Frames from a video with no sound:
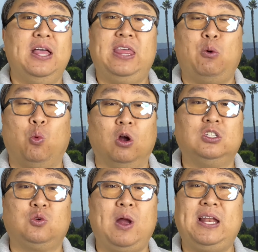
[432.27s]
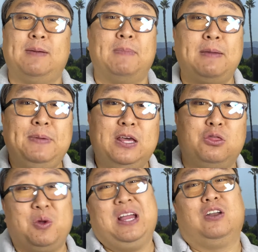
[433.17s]
that works great. It might be a
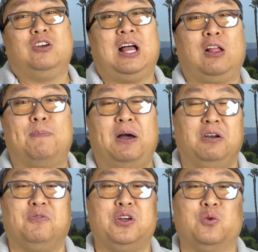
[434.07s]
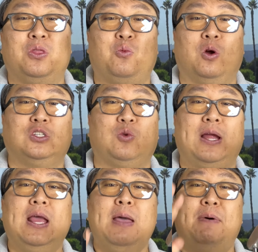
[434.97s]
three hundred dollar putter for you that works great.